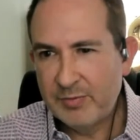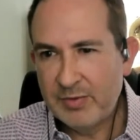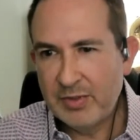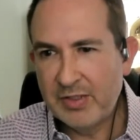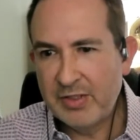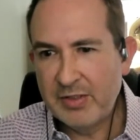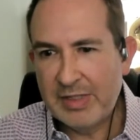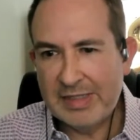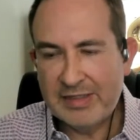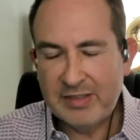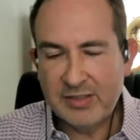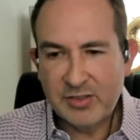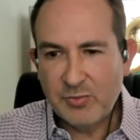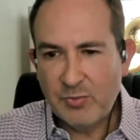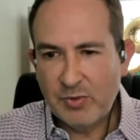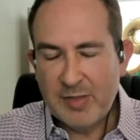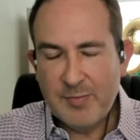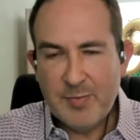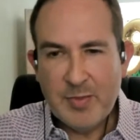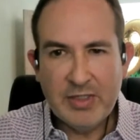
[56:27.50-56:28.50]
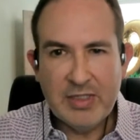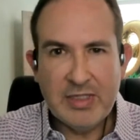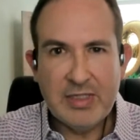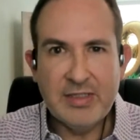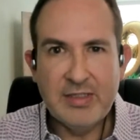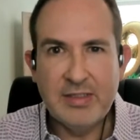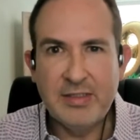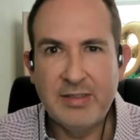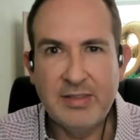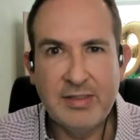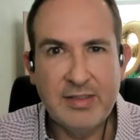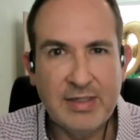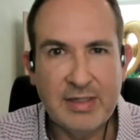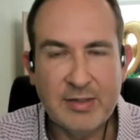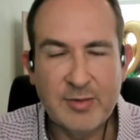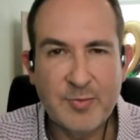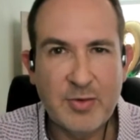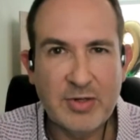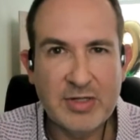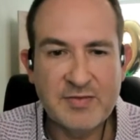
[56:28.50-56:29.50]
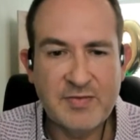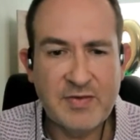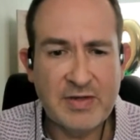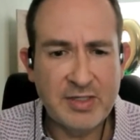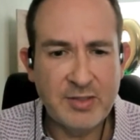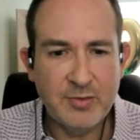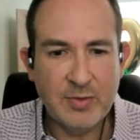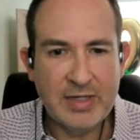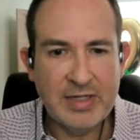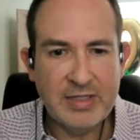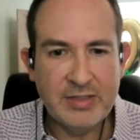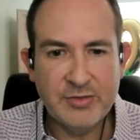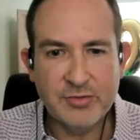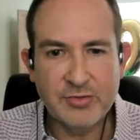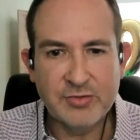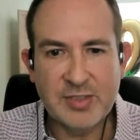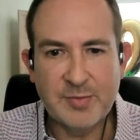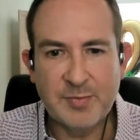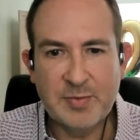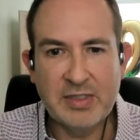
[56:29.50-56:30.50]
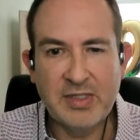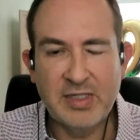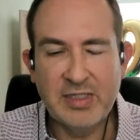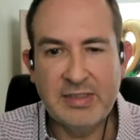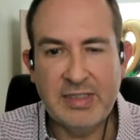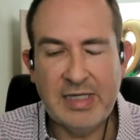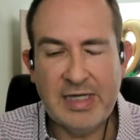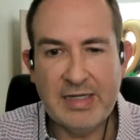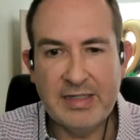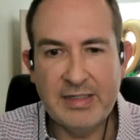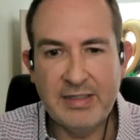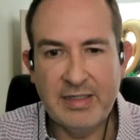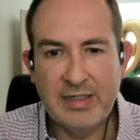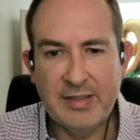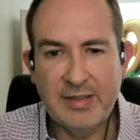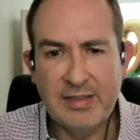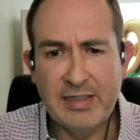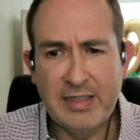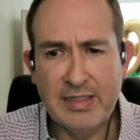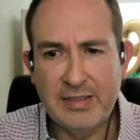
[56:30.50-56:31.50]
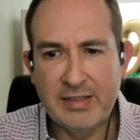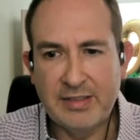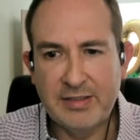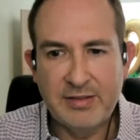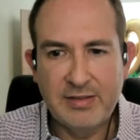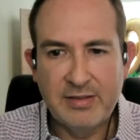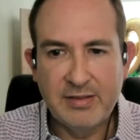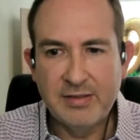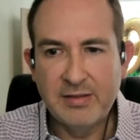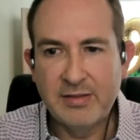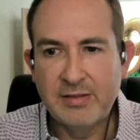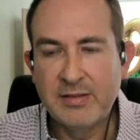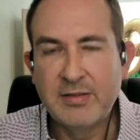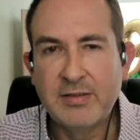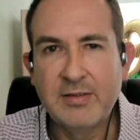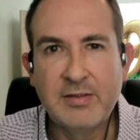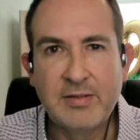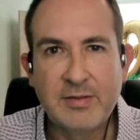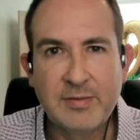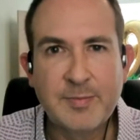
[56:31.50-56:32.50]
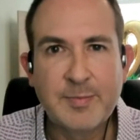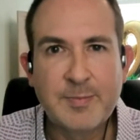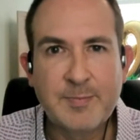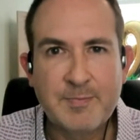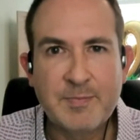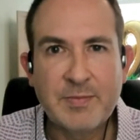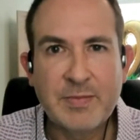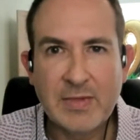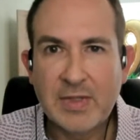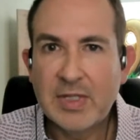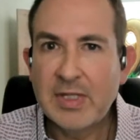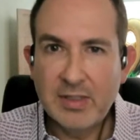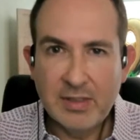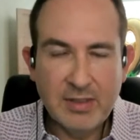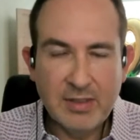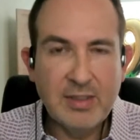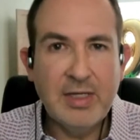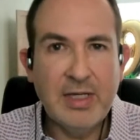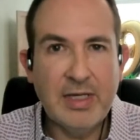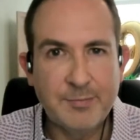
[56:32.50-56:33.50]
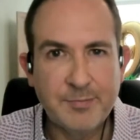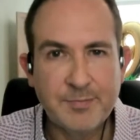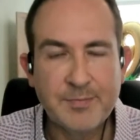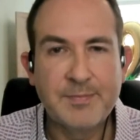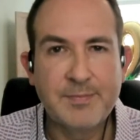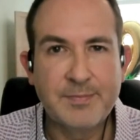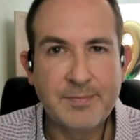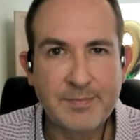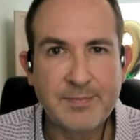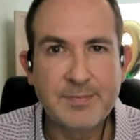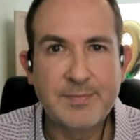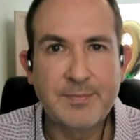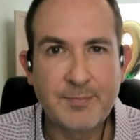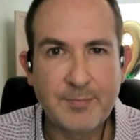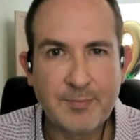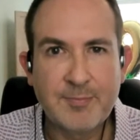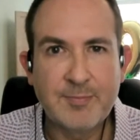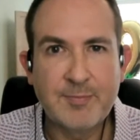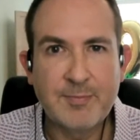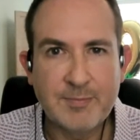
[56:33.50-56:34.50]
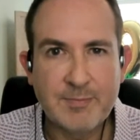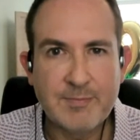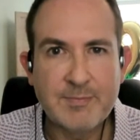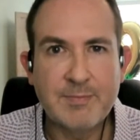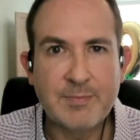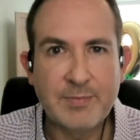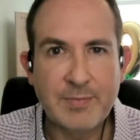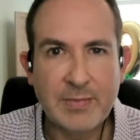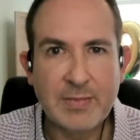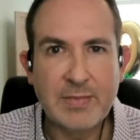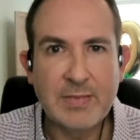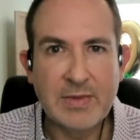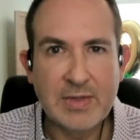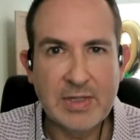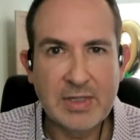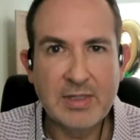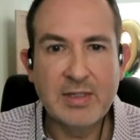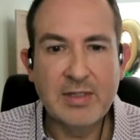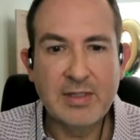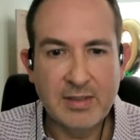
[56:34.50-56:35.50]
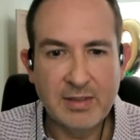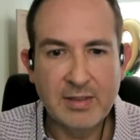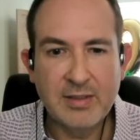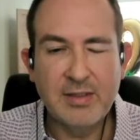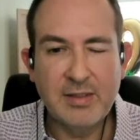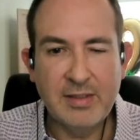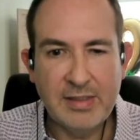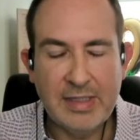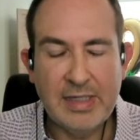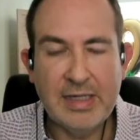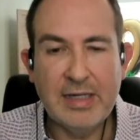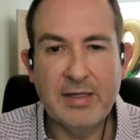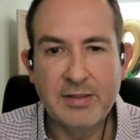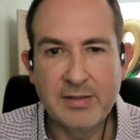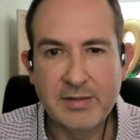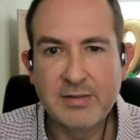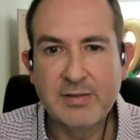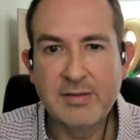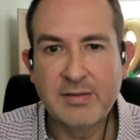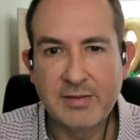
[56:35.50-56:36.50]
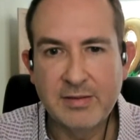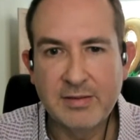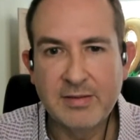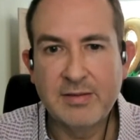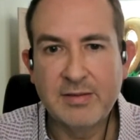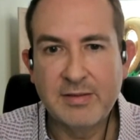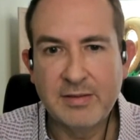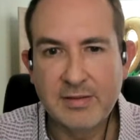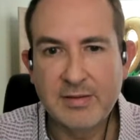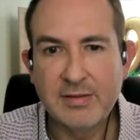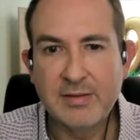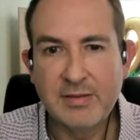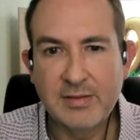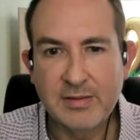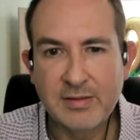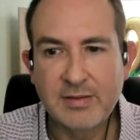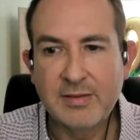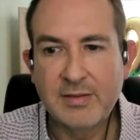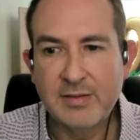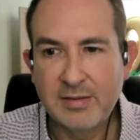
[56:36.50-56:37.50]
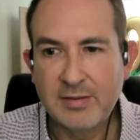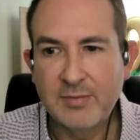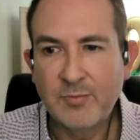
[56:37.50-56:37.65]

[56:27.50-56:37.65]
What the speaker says: are you at the 20 million enterprise value range or something like that? Maybe 10 million, $10 million, sort of $3 million policy on a $10 million deal. We're seeing that,